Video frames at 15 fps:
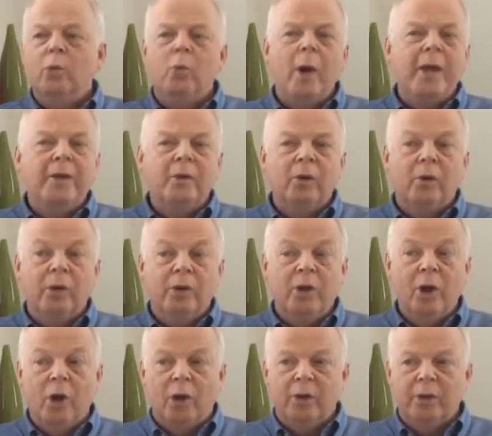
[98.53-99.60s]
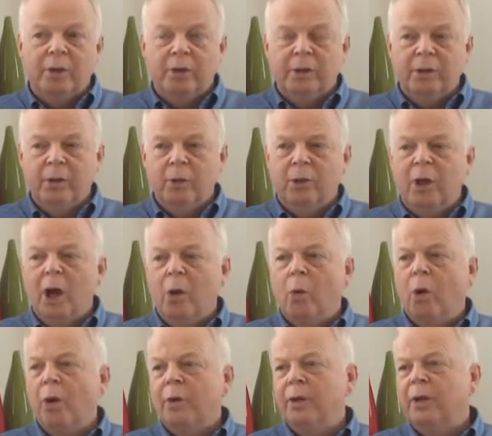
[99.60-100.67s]
whether or not you
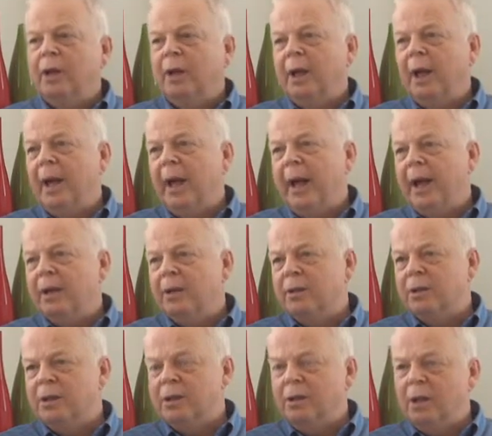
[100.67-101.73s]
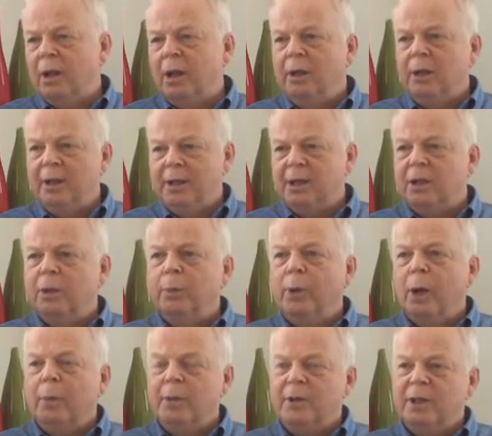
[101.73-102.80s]
go on and list the
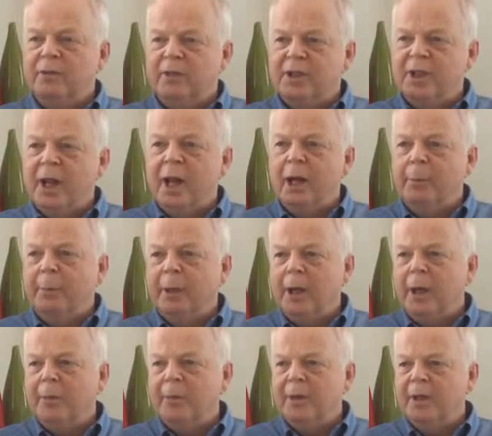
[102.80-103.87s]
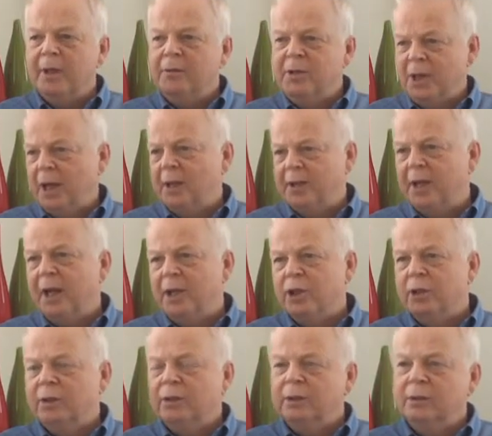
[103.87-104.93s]
property for sale and become the seller's
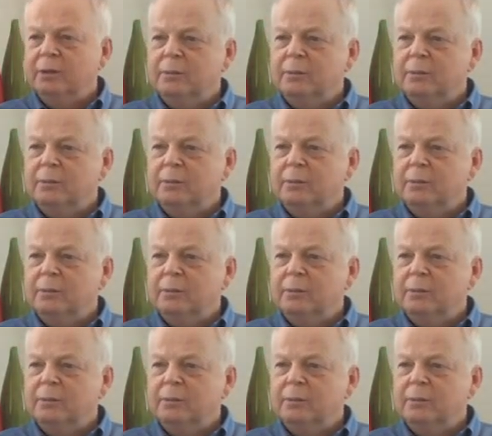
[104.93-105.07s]
agent.